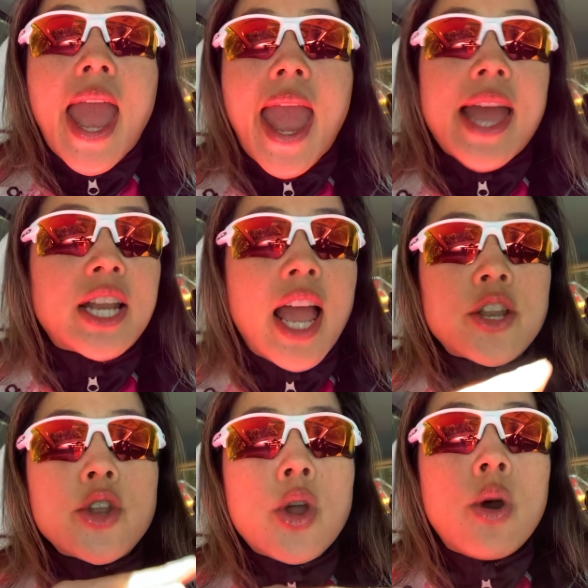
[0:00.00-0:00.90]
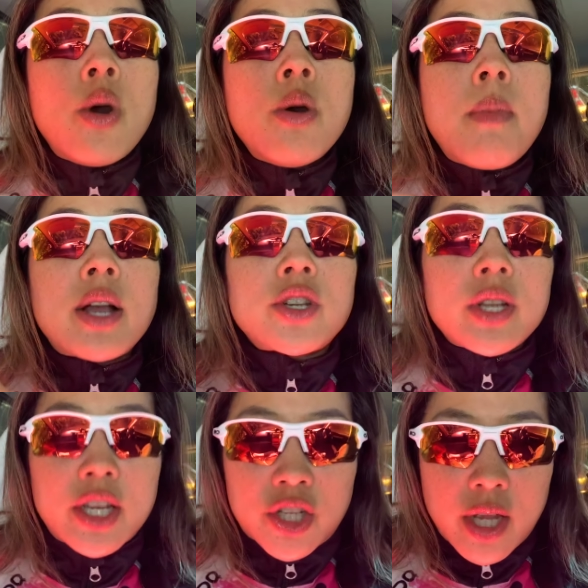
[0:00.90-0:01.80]
and had no
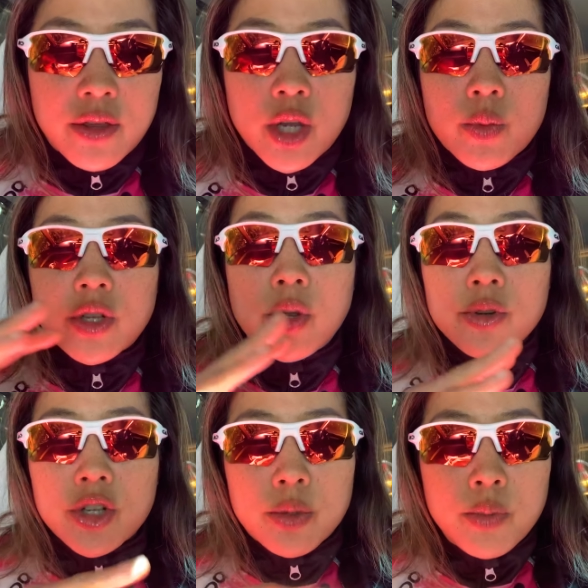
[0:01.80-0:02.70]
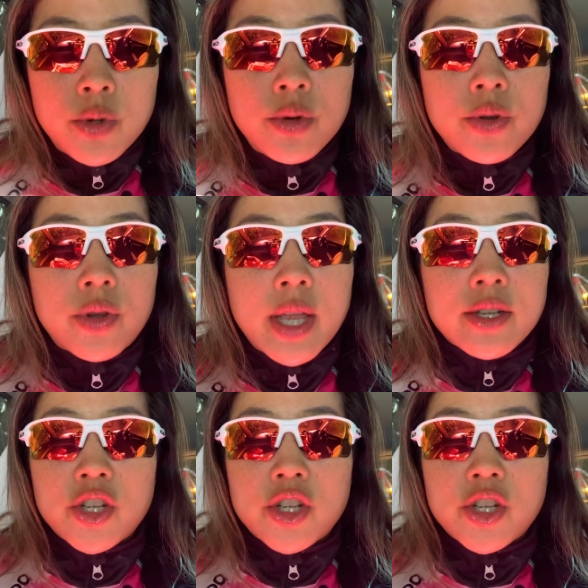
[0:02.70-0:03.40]
modulation. There was no smoothness.